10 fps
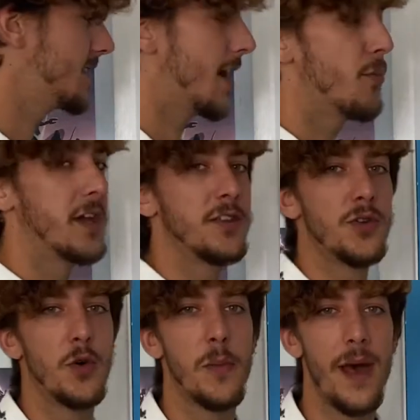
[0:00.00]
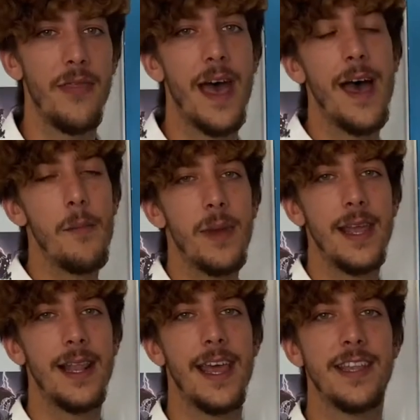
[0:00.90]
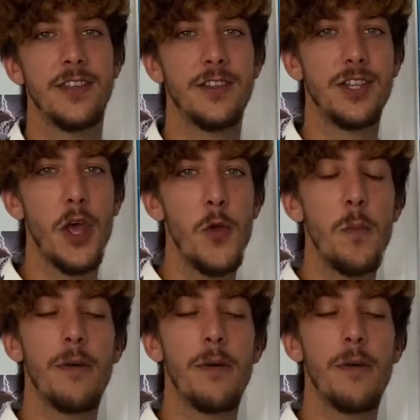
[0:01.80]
And we're going to talk about that a bit later too.